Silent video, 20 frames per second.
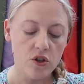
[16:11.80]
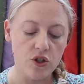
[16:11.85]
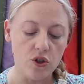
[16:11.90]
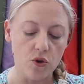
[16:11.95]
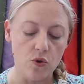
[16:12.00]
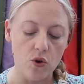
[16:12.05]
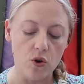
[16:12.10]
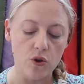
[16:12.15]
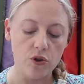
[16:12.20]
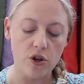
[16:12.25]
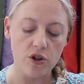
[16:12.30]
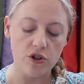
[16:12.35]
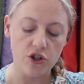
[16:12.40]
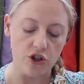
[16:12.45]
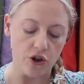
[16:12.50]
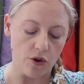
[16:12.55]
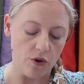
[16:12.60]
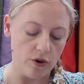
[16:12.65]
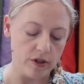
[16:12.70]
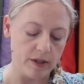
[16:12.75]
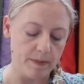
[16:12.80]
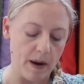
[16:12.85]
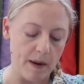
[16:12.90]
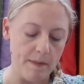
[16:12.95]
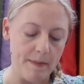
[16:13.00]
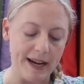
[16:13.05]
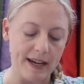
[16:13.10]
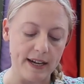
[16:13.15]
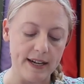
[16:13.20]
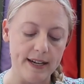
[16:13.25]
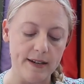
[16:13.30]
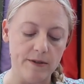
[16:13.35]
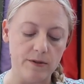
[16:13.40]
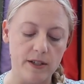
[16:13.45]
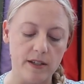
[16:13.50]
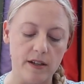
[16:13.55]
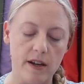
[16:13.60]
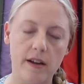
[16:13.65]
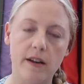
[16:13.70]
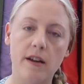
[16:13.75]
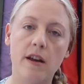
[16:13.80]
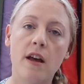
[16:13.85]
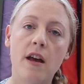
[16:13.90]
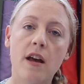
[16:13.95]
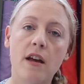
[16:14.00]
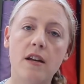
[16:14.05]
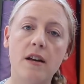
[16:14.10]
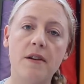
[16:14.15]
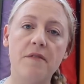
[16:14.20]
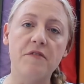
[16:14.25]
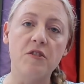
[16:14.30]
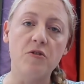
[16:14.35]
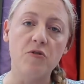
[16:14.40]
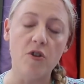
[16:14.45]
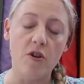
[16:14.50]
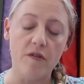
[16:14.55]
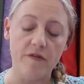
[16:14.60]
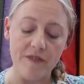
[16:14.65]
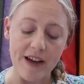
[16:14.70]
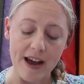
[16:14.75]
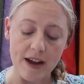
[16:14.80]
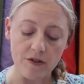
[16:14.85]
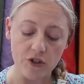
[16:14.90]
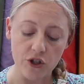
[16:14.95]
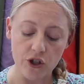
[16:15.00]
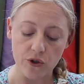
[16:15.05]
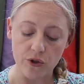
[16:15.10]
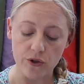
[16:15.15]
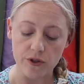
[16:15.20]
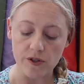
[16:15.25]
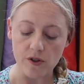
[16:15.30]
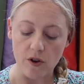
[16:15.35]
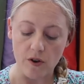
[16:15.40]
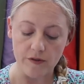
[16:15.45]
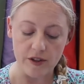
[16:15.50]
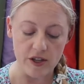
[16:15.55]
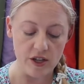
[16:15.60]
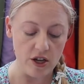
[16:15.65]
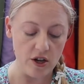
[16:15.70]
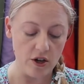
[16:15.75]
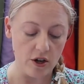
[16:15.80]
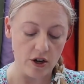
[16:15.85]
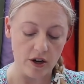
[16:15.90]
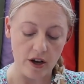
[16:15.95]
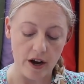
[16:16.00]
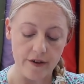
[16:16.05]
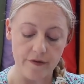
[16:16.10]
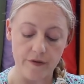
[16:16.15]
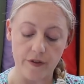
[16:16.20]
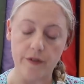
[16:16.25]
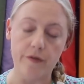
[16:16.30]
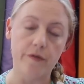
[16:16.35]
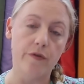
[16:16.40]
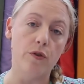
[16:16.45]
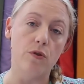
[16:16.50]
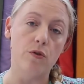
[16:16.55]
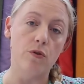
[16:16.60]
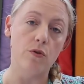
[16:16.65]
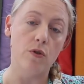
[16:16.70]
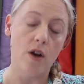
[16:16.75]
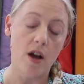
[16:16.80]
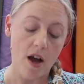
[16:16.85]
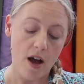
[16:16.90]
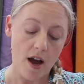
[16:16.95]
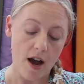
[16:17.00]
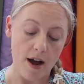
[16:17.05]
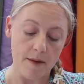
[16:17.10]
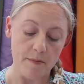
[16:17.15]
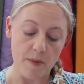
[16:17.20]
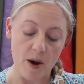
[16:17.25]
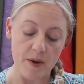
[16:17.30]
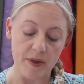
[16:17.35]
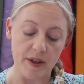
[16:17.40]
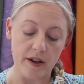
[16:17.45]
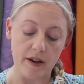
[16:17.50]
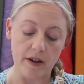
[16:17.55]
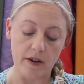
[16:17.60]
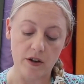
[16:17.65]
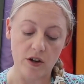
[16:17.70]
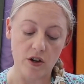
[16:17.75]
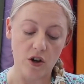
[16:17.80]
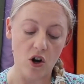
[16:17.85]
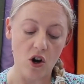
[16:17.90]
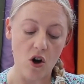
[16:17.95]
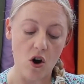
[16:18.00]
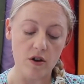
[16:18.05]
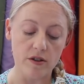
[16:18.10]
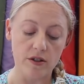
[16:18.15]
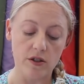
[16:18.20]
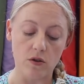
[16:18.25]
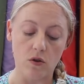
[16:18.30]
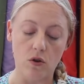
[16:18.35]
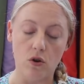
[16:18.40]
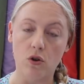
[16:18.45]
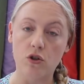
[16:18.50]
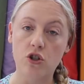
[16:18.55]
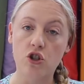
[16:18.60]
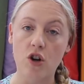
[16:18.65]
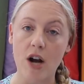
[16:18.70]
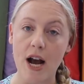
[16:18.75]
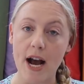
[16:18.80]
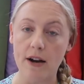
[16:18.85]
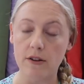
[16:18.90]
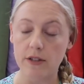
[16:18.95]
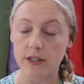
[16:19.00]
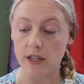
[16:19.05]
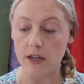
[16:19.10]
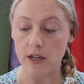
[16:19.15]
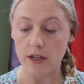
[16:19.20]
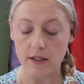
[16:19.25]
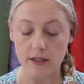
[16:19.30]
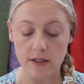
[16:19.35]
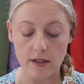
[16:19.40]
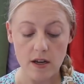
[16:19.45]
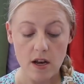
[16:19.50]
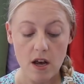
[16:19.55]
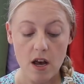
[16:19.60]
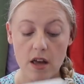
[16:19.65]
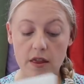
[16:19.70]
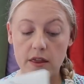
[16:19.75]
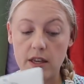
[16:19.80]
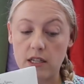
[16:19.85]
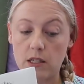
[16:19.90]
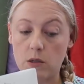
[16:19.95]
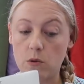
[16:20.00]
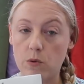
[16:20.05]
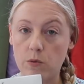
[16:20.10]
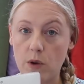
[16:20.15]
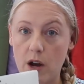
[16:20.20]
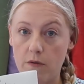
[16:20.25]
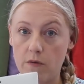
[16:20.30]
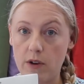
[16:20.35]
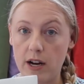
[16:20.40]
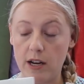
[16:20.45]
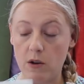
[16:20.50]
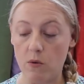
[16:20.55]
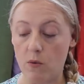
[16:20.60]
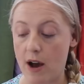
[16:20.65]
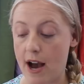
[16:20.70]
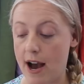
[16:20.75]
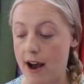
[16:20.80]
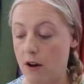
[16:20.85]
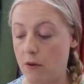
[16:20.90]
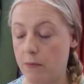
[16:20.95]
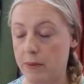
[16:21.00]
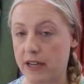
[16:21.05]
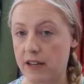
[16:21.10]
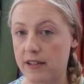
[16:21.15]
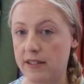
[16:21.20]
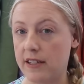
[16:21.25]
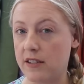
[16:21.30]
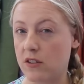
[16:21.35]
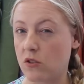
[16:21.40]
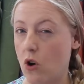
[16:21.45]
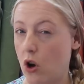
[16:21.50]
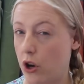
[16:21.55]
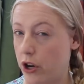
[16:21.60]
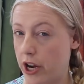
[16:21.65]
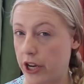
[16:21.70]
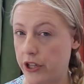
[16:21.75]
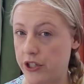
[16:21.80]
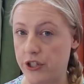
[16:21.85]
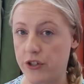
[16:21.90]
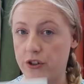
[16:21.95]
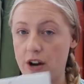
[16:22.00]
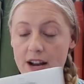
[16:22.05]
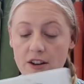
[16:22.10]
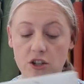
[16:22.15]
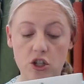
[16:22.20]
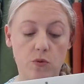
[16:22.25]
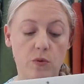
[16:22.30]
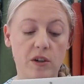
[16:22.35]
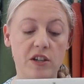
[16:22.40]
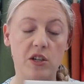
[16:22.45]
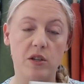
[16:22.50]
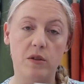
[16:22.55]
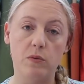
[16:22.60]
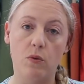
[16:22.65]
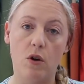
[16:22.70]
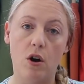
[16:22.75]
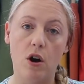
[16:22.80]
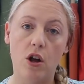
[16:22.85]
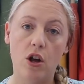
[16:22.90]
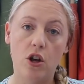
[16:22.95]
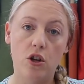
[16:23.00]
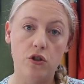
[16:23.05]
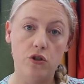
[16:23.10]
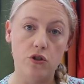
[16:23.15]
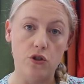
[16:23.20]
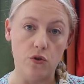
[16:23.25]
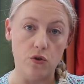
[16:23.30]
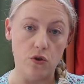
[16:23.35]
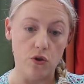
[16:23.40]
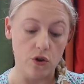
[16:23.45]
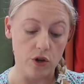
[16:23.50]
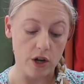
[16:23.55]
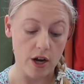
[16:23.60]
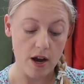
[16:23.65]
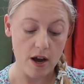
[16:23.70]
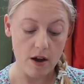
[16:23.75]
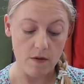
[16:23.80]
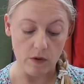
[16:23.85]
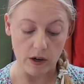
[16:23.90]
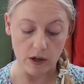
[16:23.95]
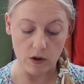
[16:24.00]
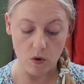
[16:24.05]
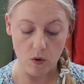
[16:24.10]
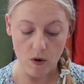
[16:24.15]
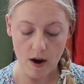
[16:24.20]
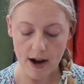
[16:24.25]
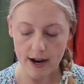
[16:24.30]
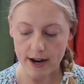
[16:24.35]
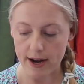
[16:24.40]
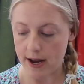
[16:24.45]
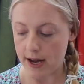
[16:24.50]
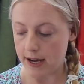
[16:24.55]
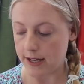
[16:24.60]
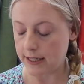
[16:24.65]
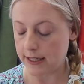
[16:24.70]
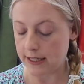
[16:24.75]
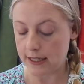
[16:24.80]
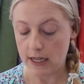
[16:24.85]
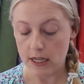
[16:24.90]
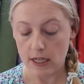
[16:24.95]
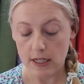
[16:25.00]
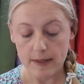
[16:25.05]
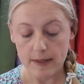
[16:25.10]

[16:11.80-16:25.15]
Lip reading: Dawn shorts by Megan Nielsen. Now if you're not a fan of shorts, obviously you could go for the full either culottes or trousers. This would work really well because it's got no stretch, which is what Dawn requires.